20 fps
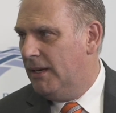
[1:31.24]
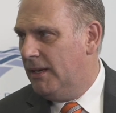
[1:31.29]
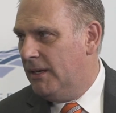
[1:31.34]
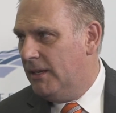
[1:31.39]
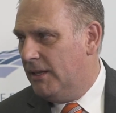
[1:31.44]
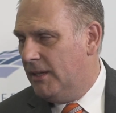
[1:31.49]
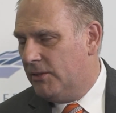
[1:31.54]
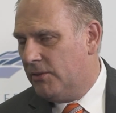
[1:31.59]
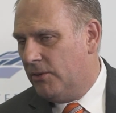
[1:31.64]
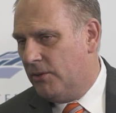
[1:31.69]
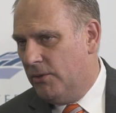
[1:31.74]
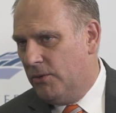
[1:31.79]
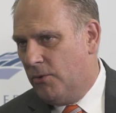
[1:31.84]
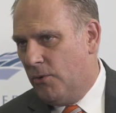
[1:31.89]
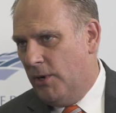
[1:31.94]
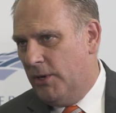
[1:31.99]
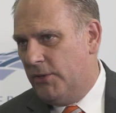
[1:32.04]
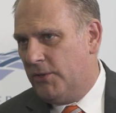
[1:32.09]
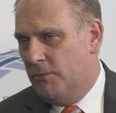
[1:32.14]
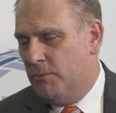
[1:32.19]
Yeah, that's a good
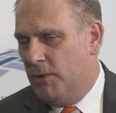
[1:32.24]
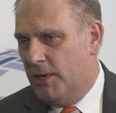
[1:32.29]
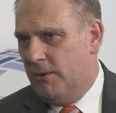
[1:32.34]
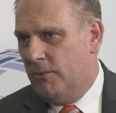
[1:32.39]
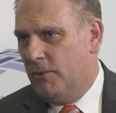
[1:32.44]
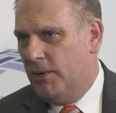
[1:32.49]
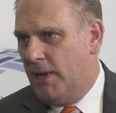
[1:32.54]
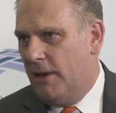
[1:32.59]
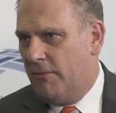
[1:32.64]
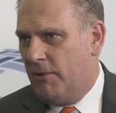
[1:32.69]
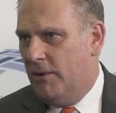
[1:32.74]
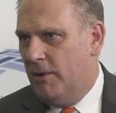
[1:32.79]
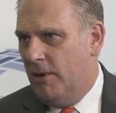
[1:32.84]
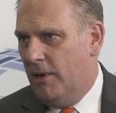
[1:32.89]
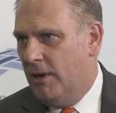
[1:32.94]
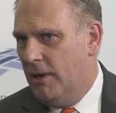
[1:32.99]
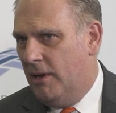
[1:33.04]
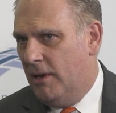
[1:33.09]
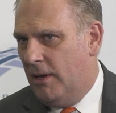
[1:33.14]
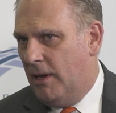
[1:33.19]
question. We have
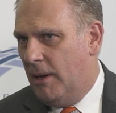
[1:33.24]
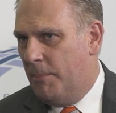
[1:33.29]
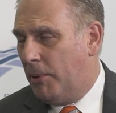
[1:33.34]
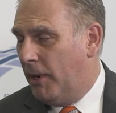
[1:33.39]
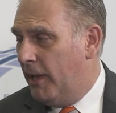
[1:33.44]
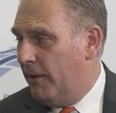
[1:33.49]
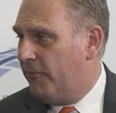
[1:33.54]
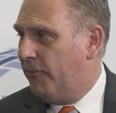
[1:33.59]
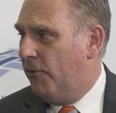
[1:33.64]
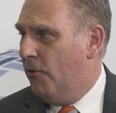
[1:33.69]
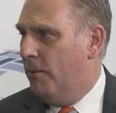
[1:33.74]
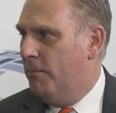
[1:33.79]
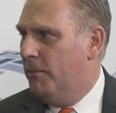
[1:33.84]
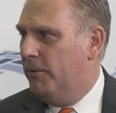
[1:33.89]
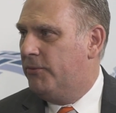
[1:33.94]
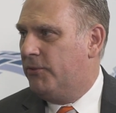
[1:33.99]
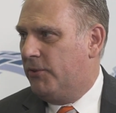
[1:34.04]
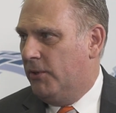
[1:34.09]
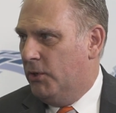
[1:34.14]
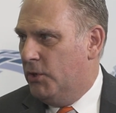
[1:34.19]
a platform
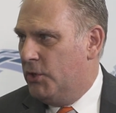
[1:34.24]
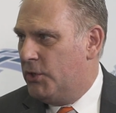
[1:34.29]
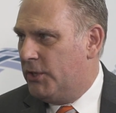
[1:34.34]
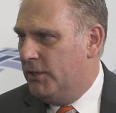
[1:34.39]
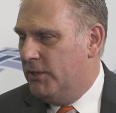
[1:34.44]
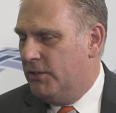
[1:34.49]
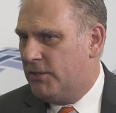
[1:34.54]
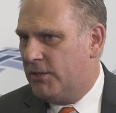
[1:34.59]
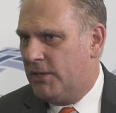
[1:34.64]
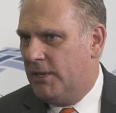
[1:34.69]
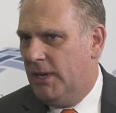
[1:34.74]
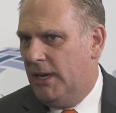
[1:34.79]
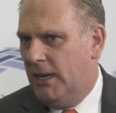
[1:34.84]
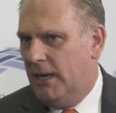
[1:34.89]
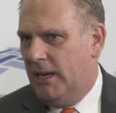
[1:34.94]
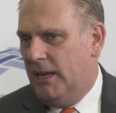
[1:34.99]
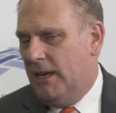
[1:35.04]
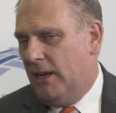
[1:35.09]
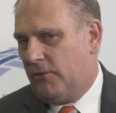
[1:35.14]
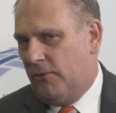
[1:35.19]
of solutions.
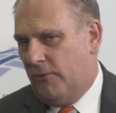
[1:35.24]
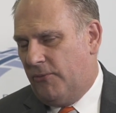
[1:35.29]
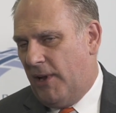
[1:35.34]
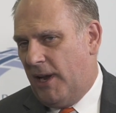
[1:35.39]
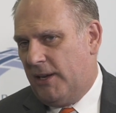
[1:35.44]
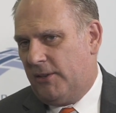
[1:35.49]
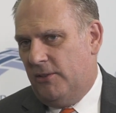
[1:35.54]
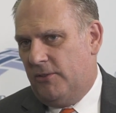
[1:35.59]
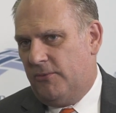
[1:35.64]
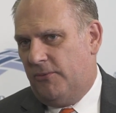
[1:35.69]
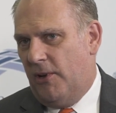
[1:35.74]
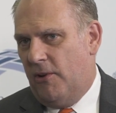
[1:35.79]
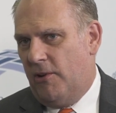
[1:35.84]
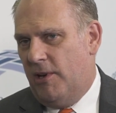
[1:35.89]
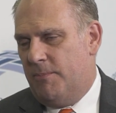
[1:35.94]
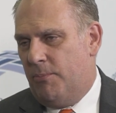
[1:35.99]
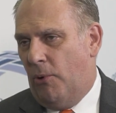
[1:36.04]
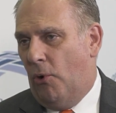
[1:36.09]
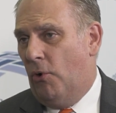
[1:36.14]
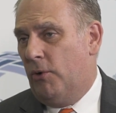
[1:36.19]
In actual fact, it's
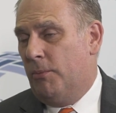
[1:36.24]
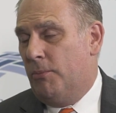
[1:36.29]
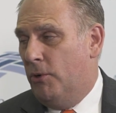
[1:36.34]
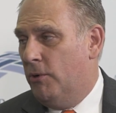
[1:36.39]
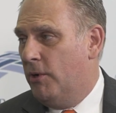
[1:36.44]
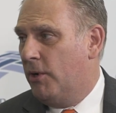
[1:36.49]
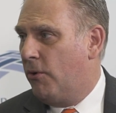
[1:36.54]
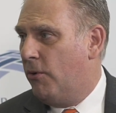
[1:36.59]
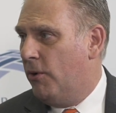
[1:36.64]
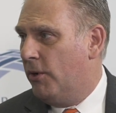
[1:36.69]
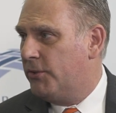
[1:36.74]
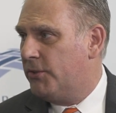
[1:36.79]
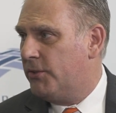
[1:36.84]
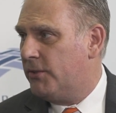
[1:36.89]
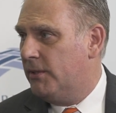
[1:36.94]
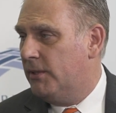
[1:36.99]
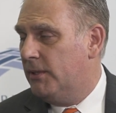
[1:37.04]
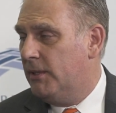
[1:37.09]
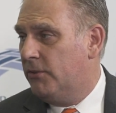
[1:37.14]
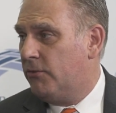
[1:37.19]
very portable across
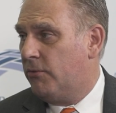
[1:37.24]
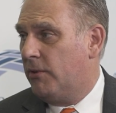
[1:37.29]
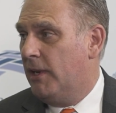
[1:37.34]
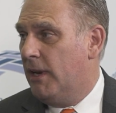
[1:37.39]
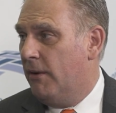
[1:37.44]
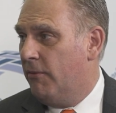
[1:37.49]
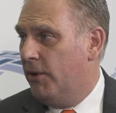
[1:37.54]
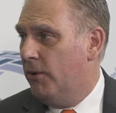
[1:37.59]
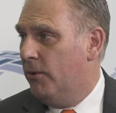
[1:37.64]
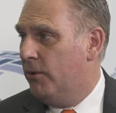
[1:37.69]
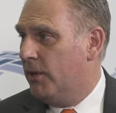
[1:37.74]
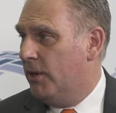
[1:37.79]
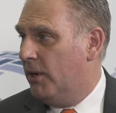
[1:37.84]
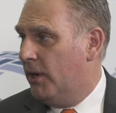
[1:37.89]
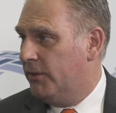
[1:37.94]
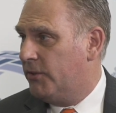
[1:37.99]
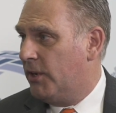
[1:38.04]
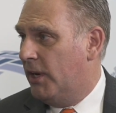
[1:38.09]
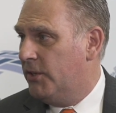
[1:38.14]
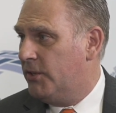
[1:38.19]
literally every
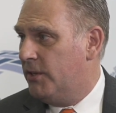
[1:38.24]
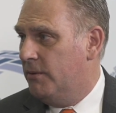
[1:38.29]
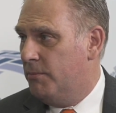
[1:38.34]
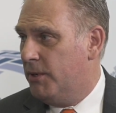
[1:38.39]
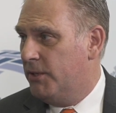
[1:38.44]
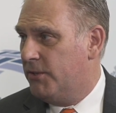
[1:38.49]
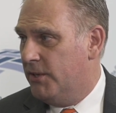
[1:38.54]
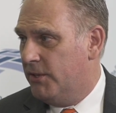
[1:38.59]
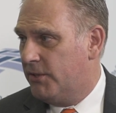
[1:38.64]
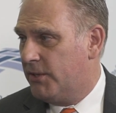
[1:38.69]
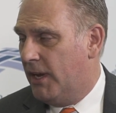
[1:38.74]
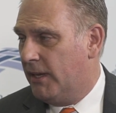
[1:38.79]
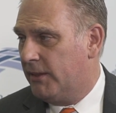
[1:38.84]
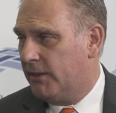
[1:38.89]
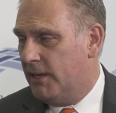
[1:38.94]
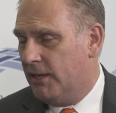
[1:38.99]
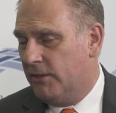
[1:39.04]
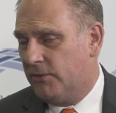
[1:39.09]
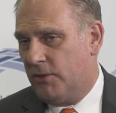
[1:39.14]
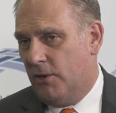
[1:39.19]
organisation, business out
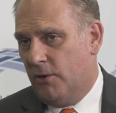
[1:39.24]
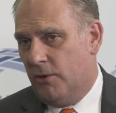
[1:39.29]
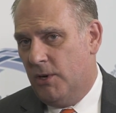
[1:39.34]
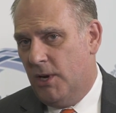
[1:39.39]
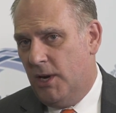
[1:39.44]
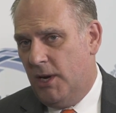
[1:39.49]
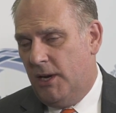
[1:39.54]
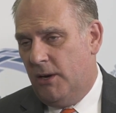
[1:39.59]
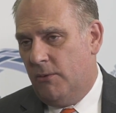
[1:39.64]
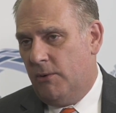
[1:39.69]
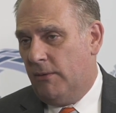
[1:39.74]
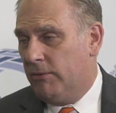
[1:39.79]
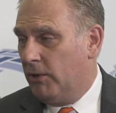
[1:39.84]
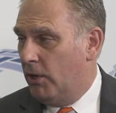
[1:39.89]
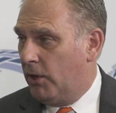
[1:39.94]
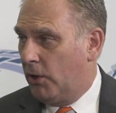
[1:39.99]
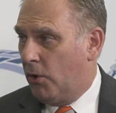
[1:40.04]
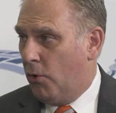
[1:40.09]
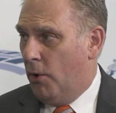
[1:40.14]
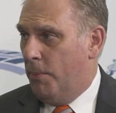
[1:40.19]
there. So we have a
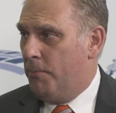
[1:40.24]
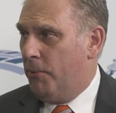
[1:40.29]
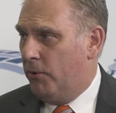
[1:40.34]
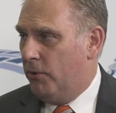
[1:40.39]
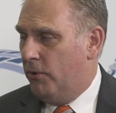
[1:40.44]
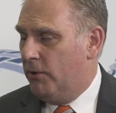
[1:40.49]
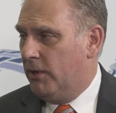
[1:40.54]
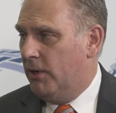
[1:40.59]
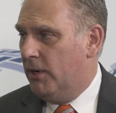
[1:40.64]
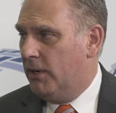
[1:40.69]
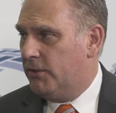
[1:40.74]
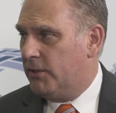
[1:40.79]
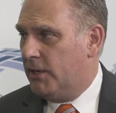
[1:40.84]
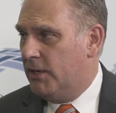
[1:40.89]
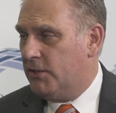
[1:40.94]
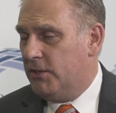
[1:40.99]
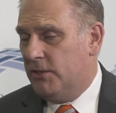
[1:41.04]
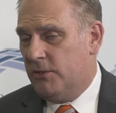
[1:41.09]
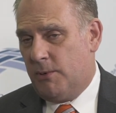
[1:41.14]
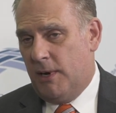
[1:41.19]
lot of corporate
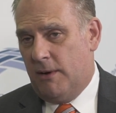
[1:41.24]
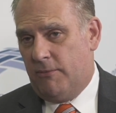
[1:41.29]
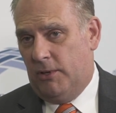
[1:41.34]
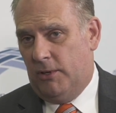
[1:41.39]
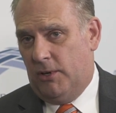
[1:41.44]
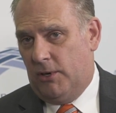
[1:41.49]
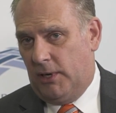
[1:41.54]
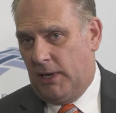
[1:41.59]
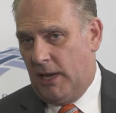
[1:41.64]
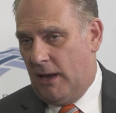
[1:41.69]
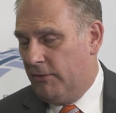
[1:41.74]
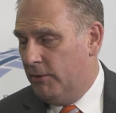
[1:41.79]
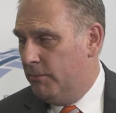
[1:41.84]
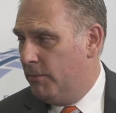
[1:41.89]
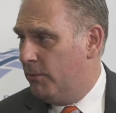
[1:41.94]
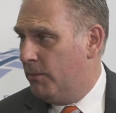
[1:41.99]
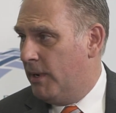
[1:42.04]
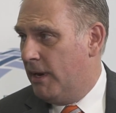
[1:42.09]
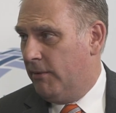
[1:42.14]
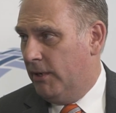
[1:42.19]
organisations, we have a lot of
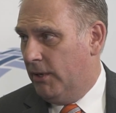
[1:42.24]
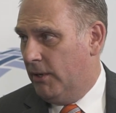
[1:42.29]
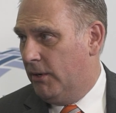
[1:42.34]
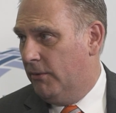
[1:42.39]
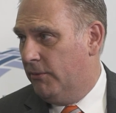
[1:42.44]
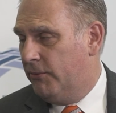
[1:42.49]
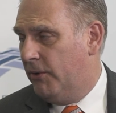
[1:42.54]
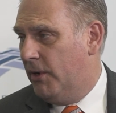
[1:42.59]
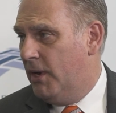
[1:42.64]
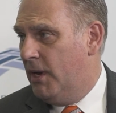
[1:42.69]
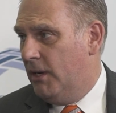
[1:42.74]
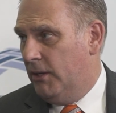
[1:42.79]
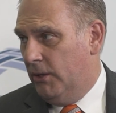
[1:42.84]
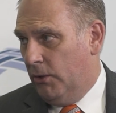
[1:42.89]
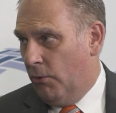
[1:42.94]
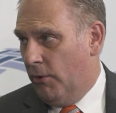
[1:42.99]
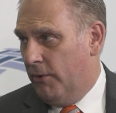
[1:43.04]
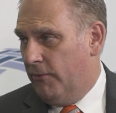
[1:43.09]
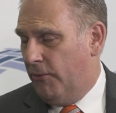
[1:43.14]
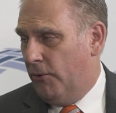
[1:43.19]
government, we have a lot of
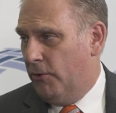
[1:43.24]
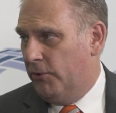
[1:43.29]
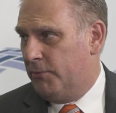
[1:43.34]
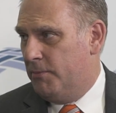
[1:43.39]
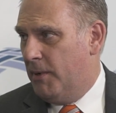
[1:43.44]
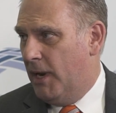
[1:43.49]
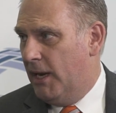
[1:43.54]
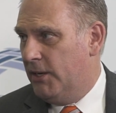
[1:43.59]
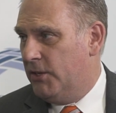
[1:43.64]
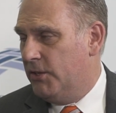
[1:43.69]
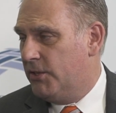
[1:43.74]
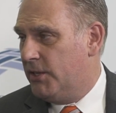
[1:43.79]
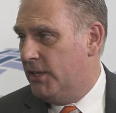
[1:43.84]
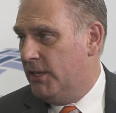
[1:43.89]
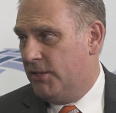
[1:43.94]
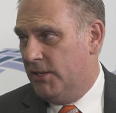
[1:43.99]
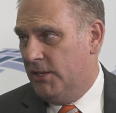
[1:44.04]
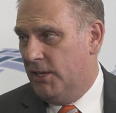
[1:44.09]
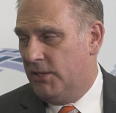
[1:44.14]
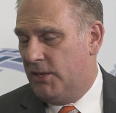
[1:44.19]
law enforcement
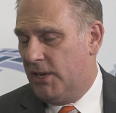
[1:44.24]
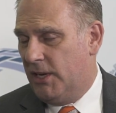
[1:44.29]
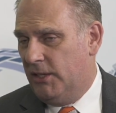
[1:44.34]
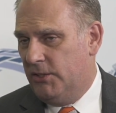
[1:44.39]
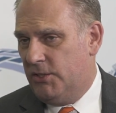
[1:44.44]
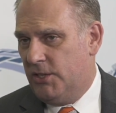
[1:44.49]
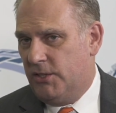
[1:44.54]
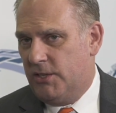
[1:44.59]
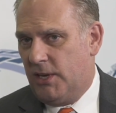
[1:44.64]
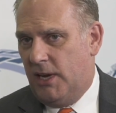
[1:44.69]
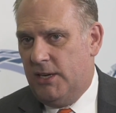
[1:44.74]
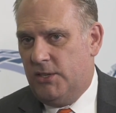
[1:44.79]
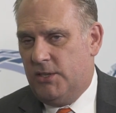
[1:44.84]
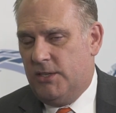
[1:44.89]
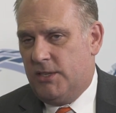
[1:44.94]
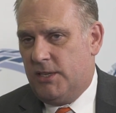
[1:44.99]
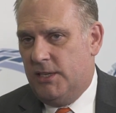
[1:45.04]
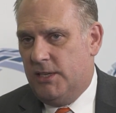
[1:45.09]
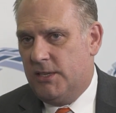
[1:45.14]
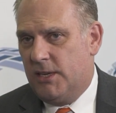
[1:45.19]
agencies and intelligence
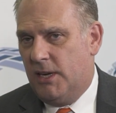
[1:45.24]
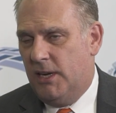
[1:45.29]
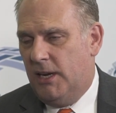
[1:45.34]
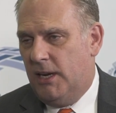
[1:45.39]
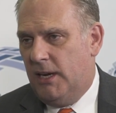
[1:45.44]
agencies.